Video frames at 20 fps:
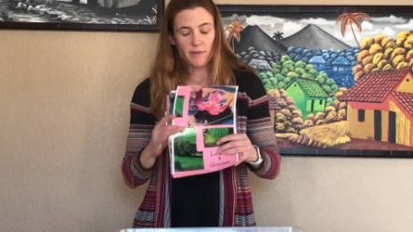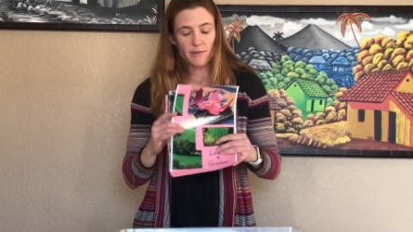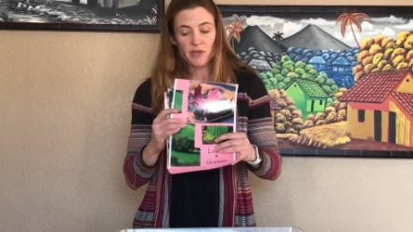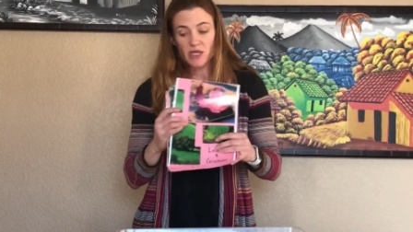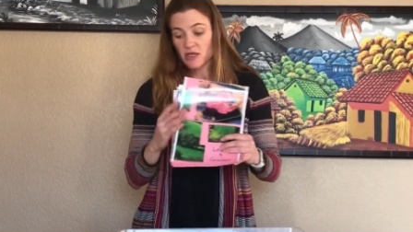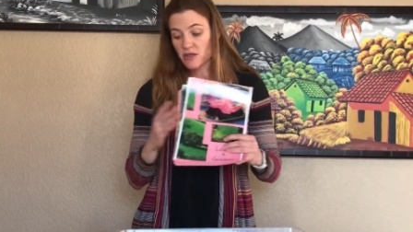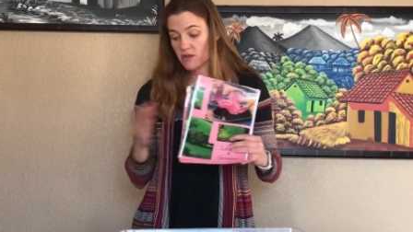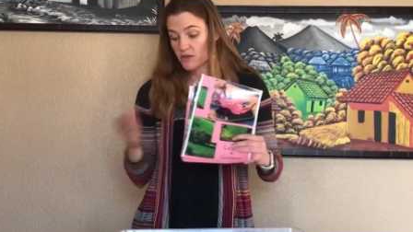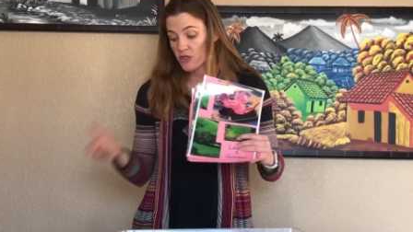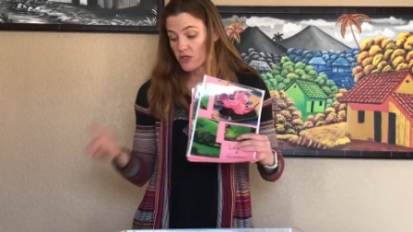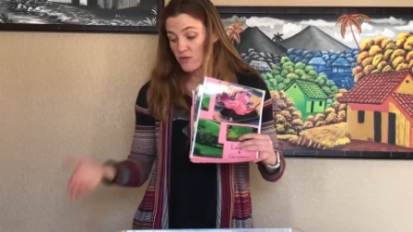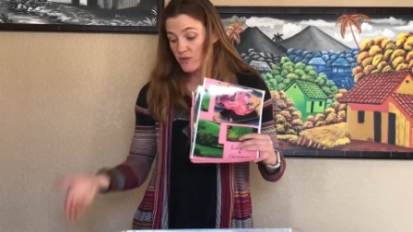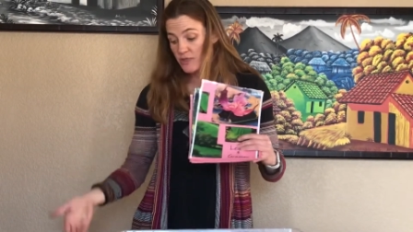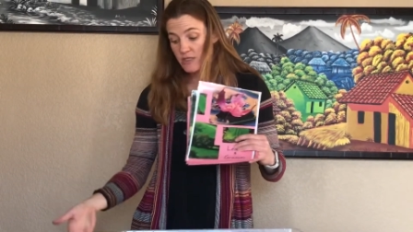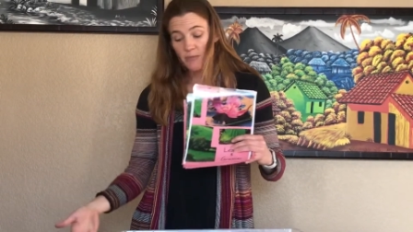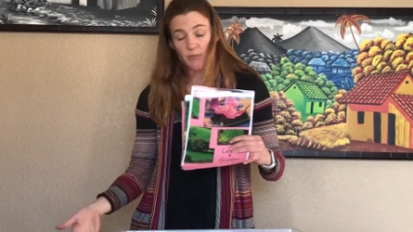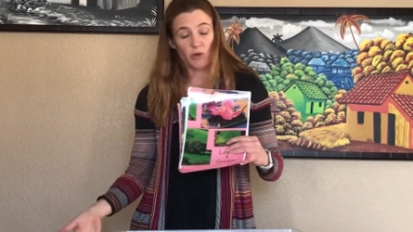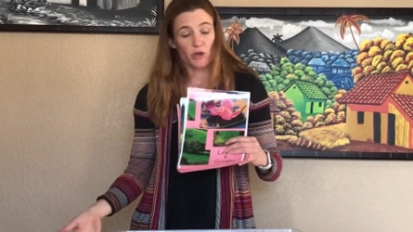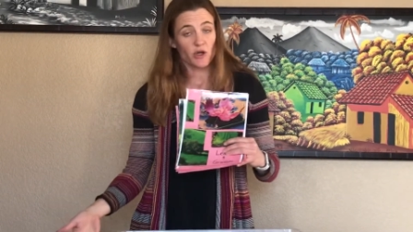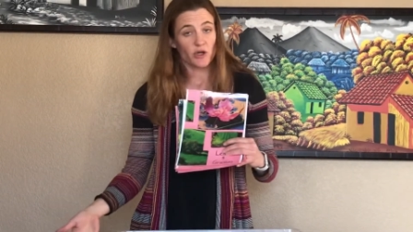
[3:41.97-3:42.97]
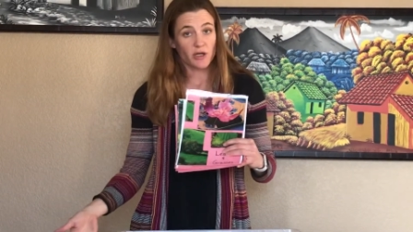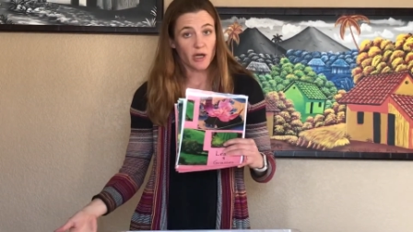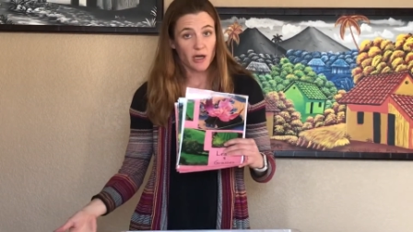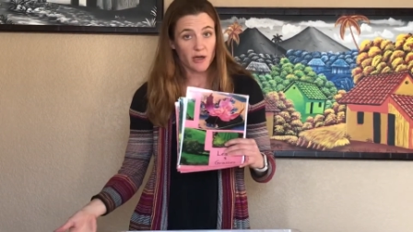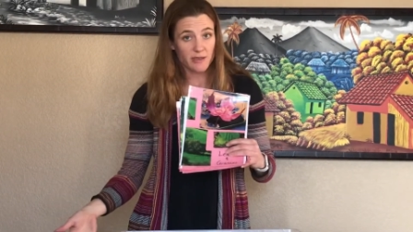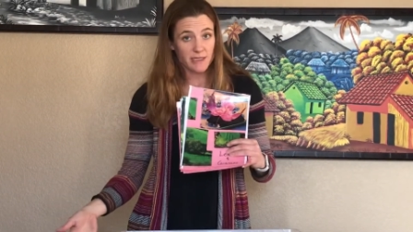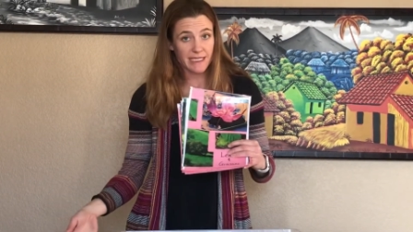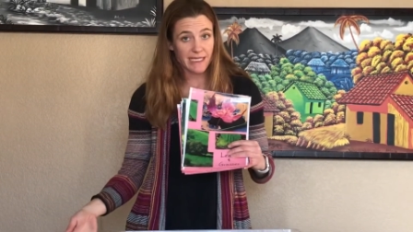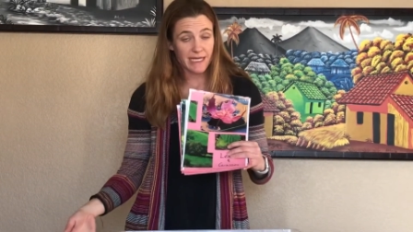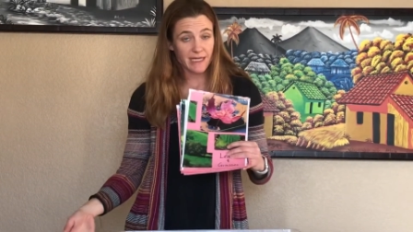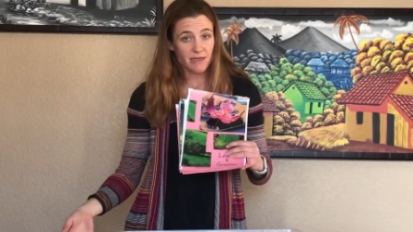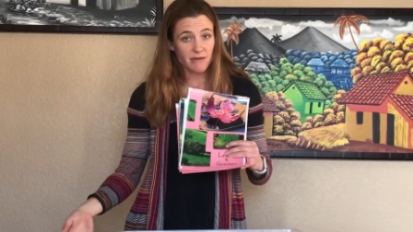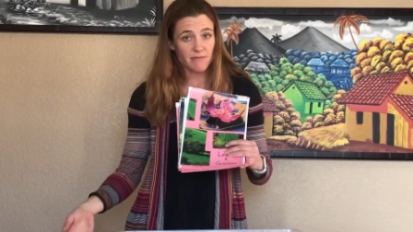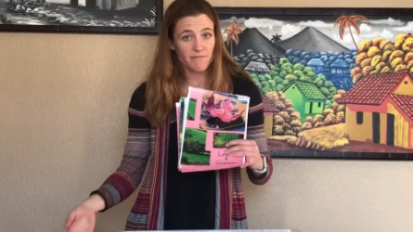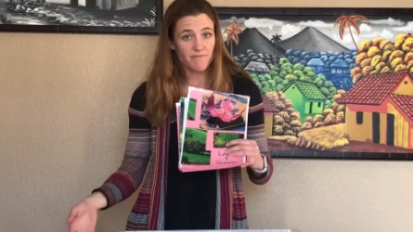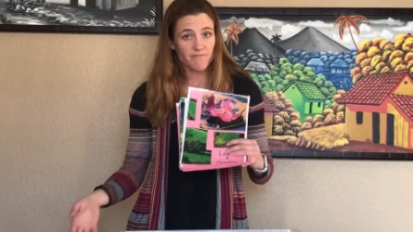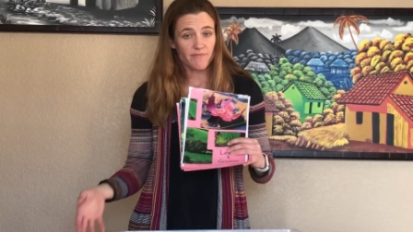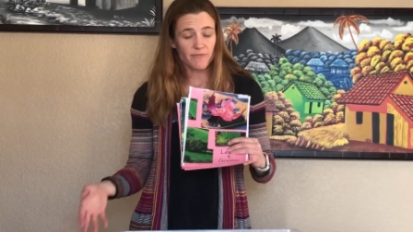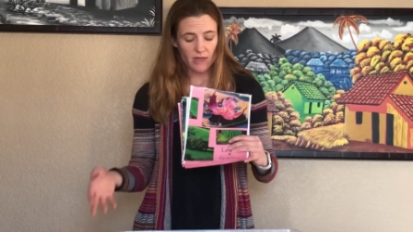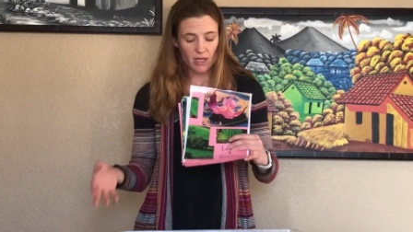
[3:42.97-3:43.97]
use the bird cards again,
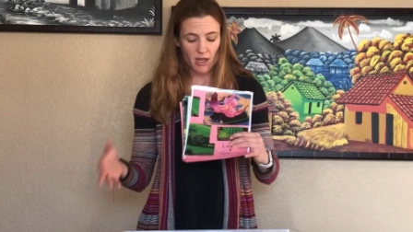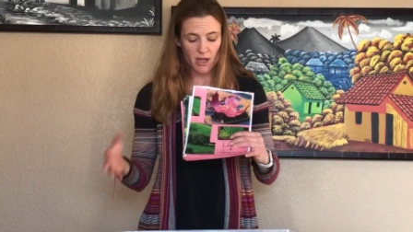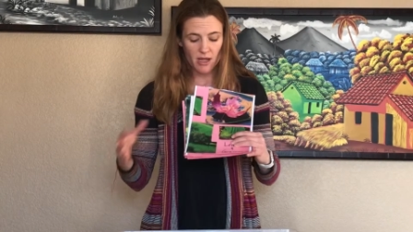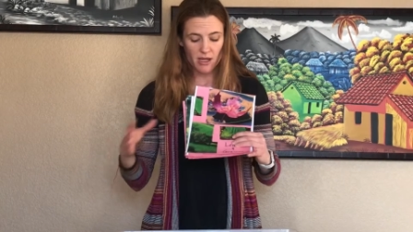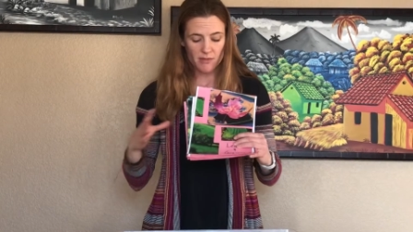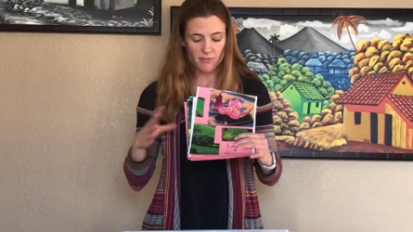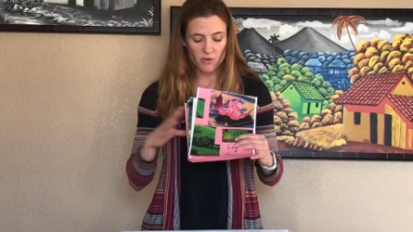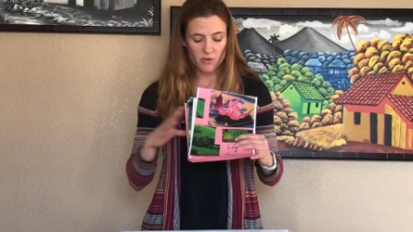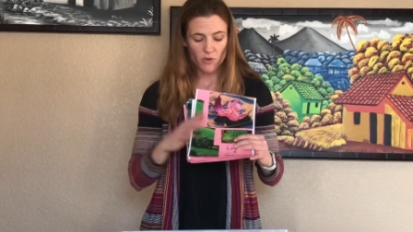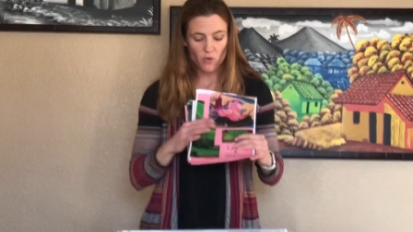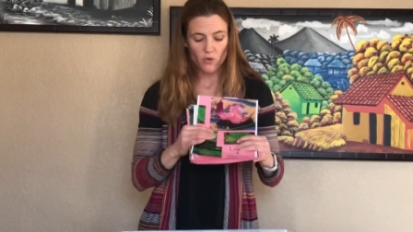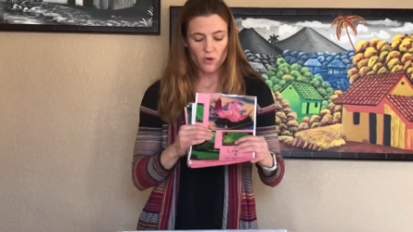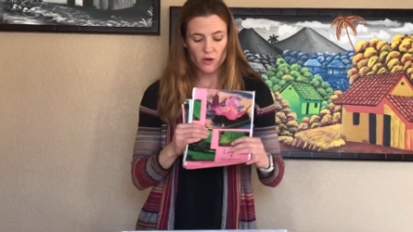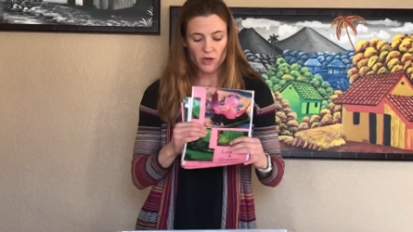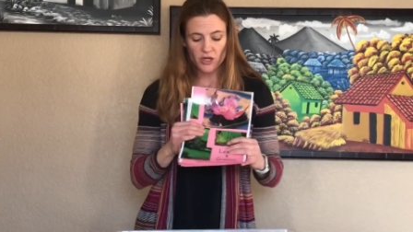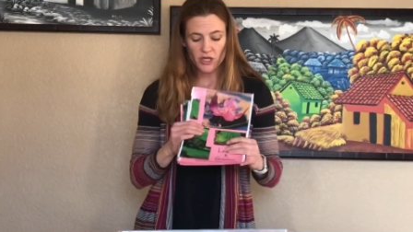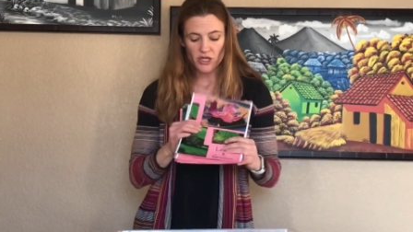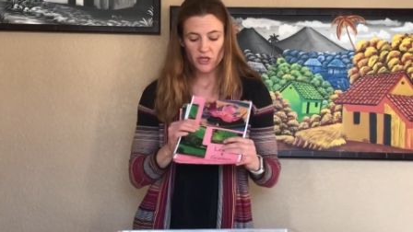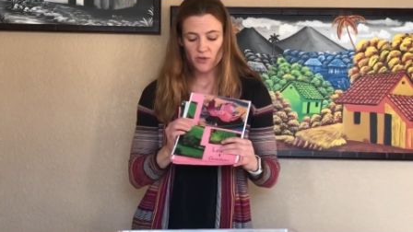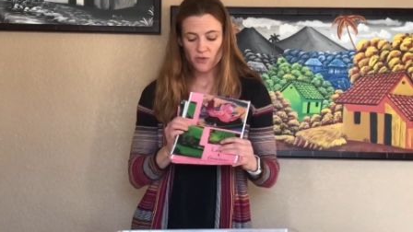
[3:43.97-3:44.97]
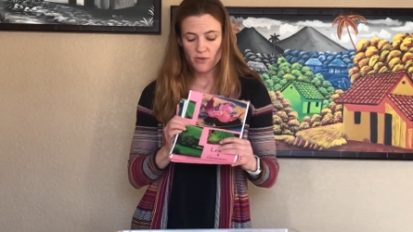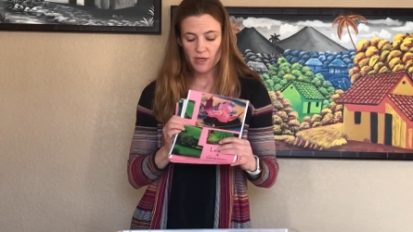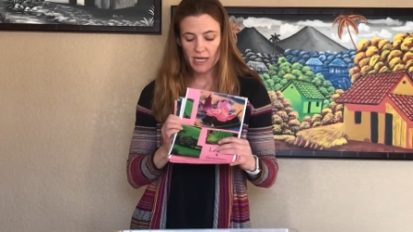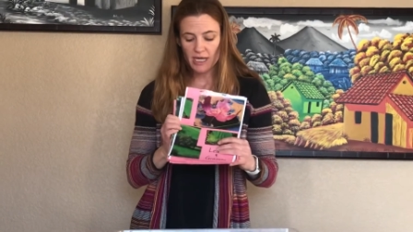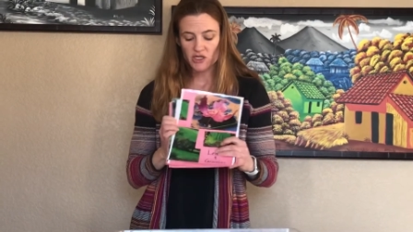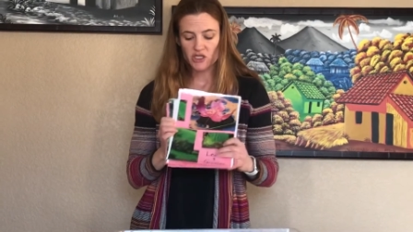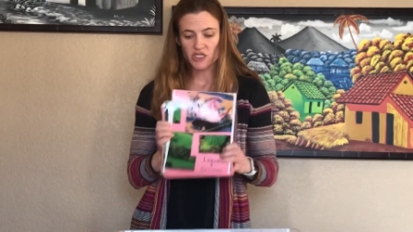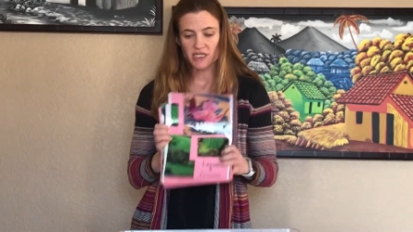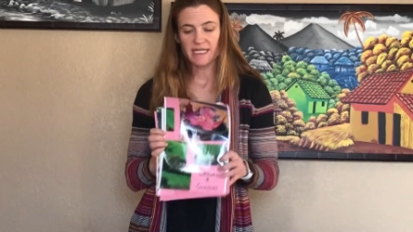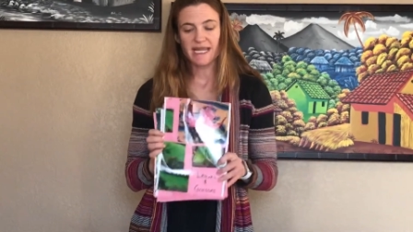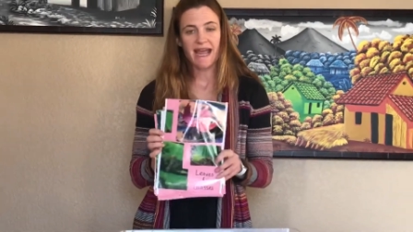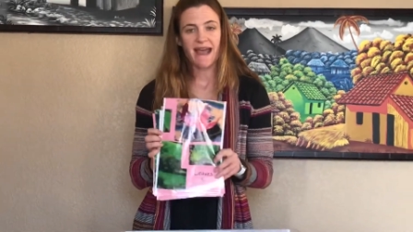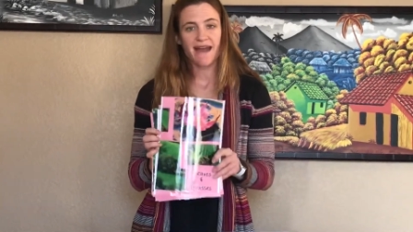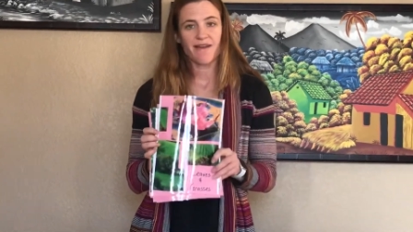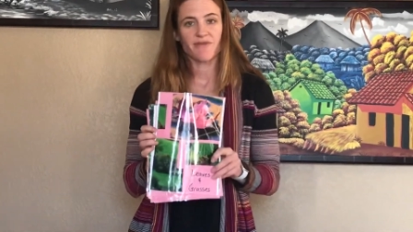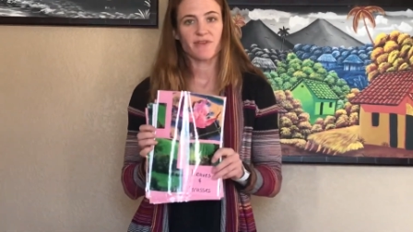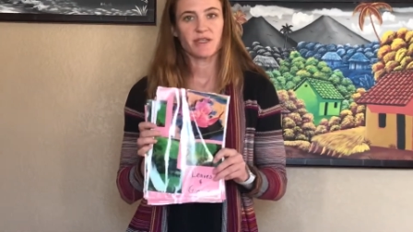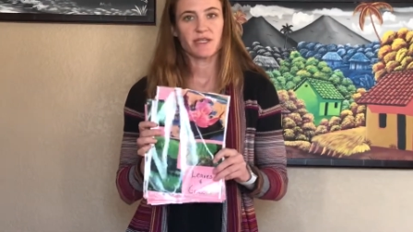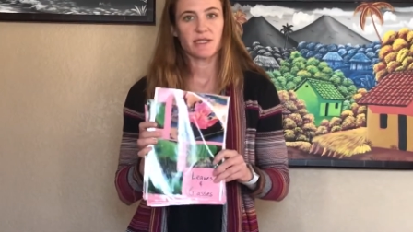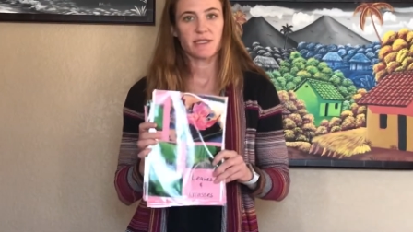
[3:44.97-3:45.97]
or you can just have
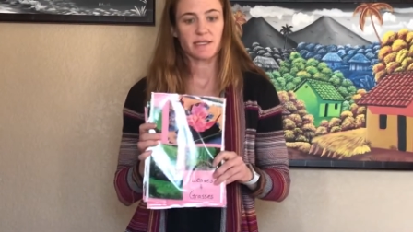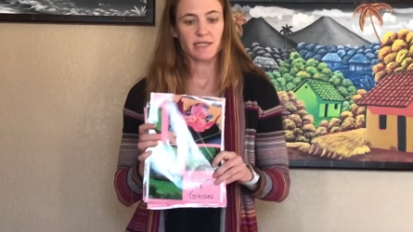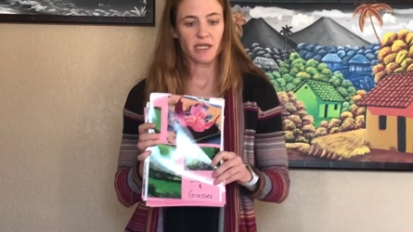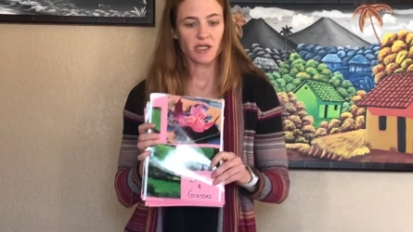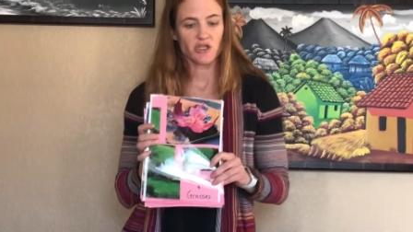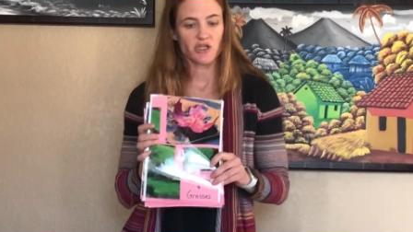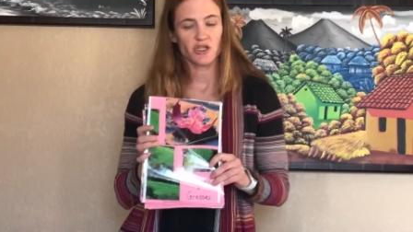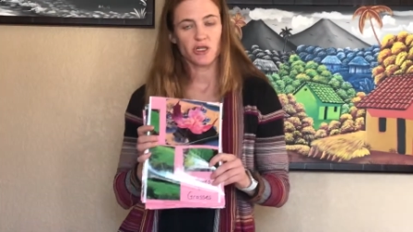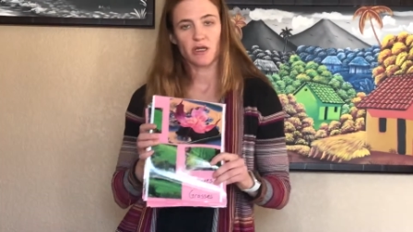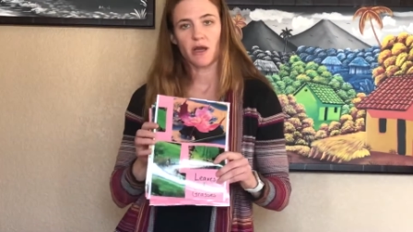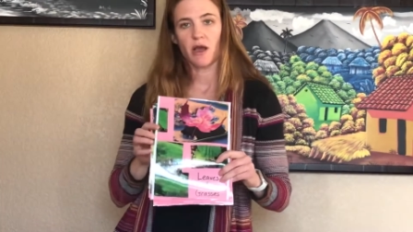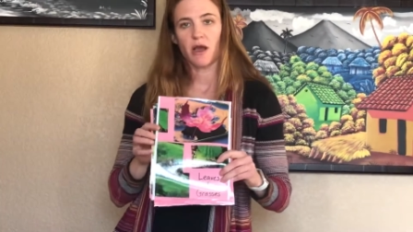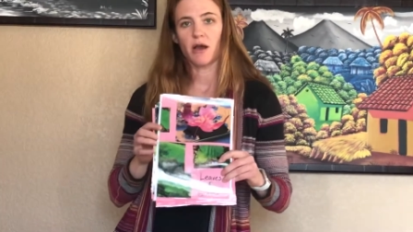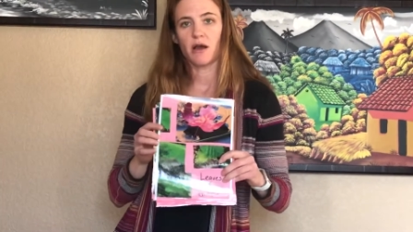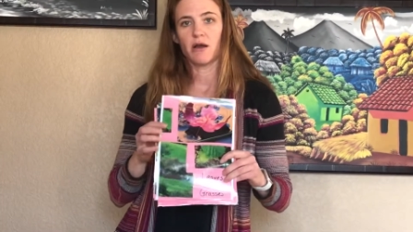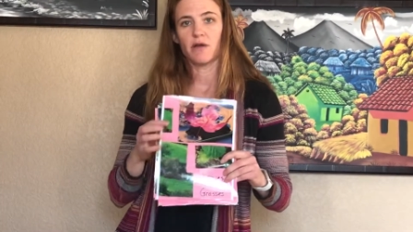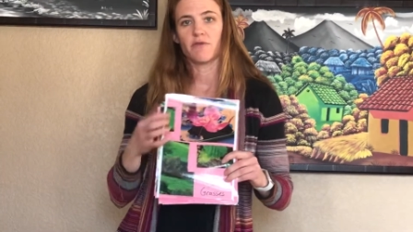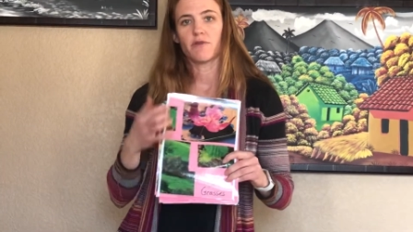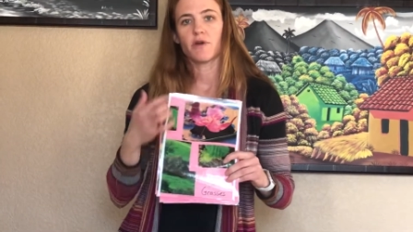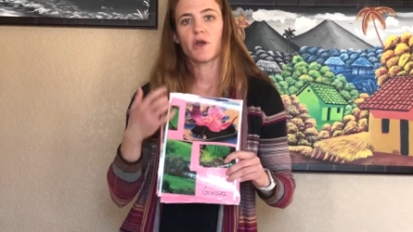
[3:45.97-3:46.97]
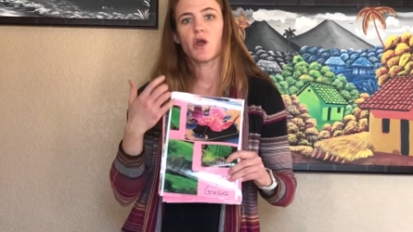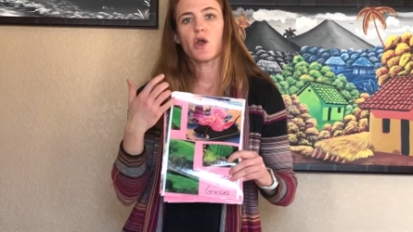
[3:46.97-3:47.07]
the discussion of